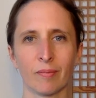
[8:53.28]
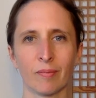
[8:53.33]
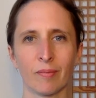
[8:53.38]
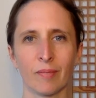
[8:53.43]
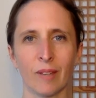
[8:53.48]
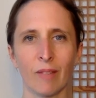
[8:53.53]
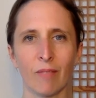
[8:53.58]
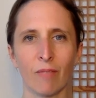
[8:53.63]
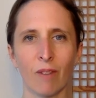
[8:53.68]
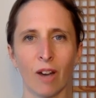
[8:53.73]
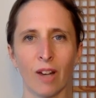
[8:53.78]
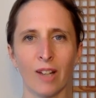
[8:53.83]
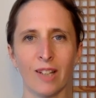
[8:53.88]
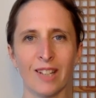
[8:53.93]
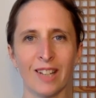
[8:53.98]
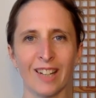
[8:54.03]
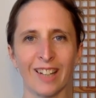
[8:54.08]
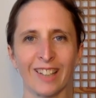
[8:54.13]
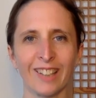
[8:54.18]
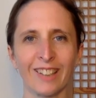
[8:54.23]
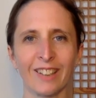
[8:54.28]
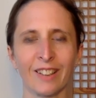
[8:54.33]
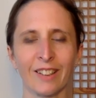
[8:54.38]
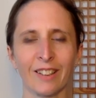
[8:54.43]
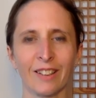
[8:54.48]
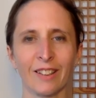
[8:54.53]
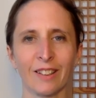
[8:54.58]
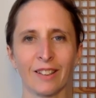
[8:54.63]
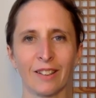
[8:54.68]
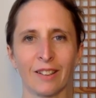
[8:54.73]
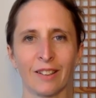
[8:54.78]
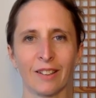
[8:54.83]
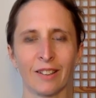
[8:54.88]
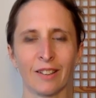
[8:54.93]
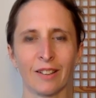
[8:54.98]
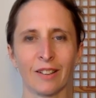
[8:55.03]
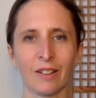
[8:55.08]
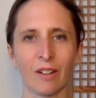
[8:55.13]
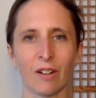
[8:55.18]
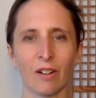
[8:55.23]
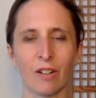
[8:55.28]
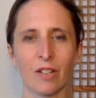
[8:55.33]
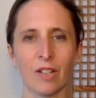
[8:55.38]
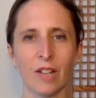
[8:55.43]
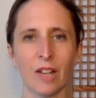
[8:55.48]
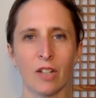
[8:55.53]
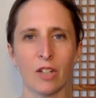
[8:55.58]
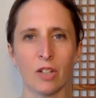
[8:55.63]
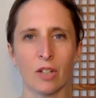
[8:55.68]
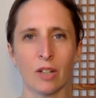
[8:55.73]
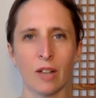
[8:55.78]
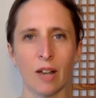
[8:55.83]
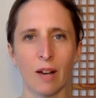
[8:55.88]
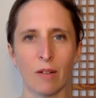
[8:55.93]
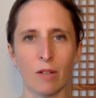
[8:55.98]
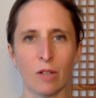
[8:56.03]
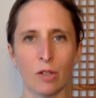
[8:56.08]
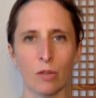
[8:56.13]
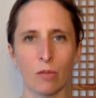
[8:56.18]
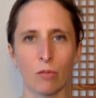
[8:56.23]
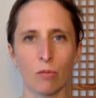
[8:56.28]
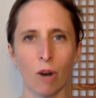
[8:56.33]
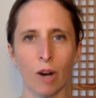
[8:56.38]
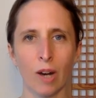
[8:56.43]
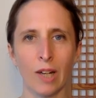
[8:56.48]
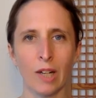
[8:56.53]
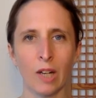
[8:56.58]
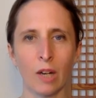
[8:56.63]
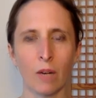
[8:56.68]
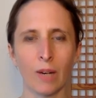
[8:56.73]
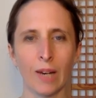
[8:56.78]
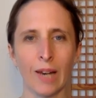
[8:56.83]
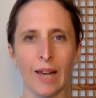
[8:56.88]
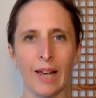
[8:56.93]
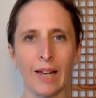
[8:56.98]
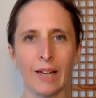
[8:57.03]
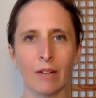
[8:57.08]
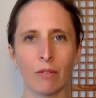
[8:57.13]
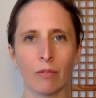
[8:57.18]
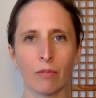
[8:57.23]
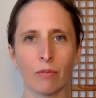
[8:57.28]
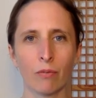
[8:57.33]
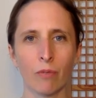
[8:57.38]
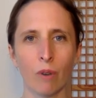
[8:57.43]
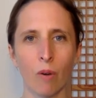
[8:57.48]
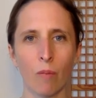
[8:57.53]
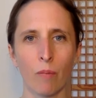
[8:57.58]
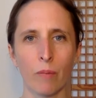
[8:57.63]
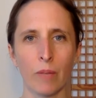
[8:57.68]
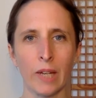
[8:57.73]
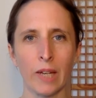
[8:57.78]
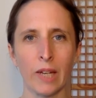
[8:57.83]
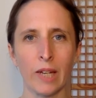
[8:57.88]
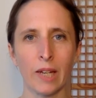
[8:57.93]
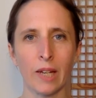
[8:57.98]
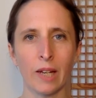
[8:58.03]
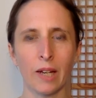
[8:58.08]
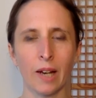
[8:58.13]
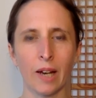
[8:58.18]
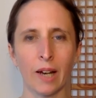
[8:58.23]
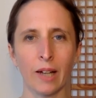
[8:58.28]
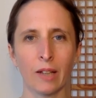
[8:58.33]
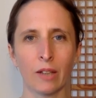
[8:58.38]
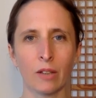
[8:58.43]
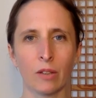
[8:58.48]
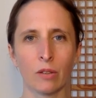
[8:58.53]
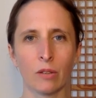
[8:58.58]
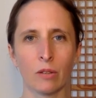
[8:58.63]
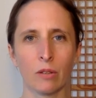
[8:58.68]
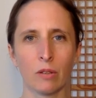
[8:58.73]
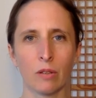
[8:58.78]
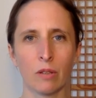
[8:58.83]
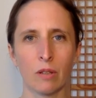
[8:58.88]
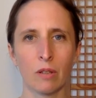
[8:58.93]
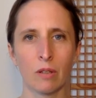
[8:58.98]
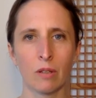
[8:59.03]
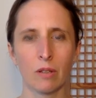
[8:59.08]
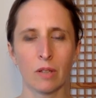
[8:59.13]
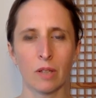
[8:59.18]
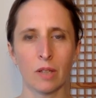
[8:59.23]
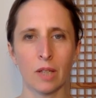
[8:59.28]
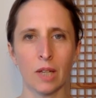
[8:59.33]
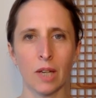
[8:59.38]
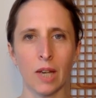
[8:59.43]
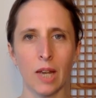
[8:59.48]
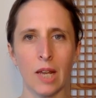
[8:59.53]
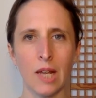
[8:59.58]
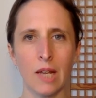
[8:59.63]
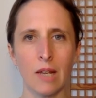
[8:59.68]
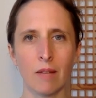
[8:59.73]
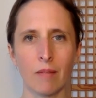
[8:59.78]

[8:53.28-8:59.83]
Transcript: Inviting our attention now to the right lower leg, from the ankle to the knee.